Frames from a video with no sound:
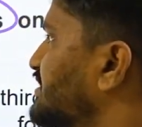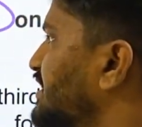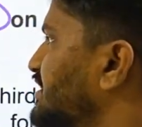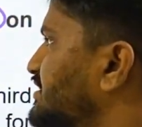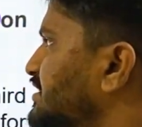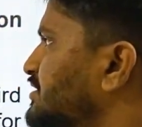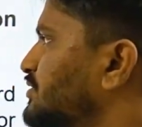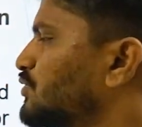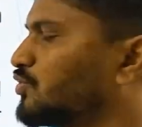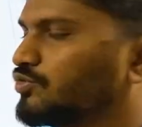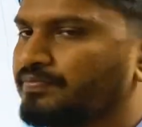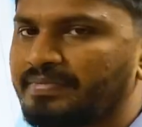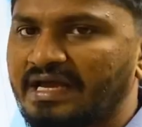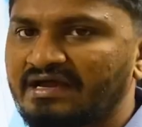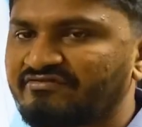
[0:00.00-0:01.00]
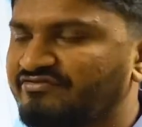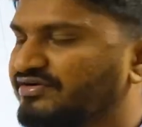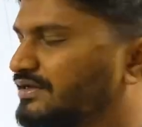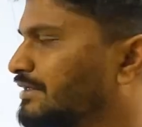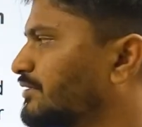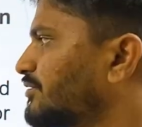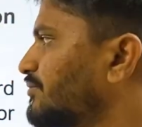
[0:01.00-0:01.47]
nations could
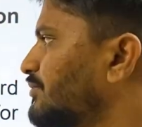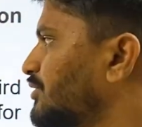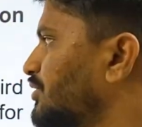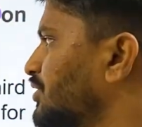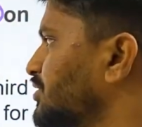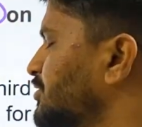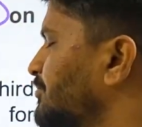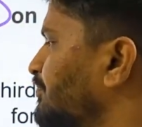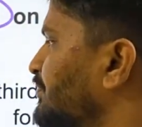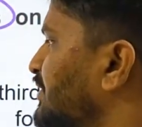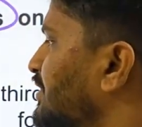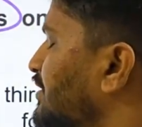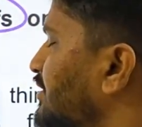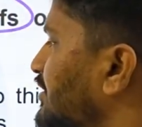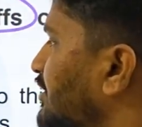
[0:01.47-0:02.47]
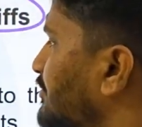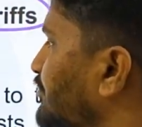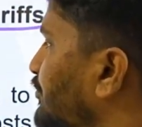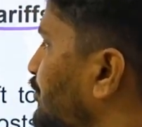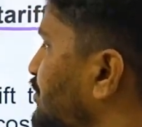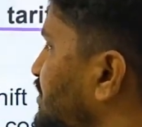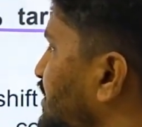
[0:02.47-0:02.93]
backfire because
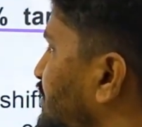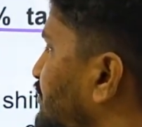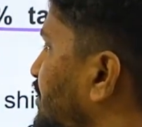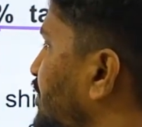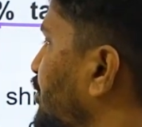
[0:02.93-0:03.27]
imports into the